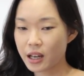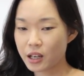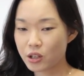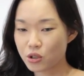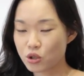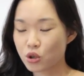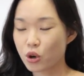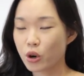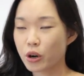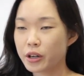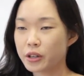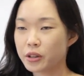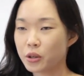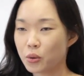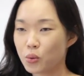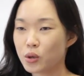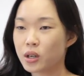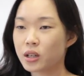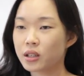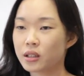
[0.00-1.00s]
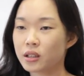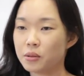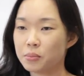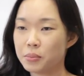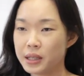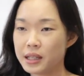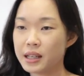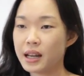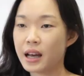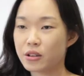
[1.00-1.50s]
enjoy the work in
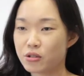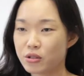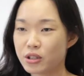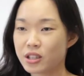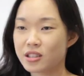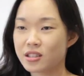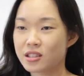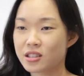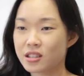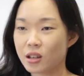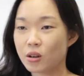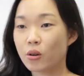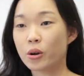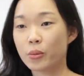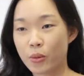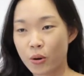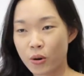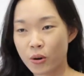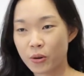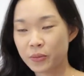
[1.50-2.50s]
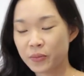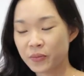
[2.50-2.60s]
pediatrics a lot more.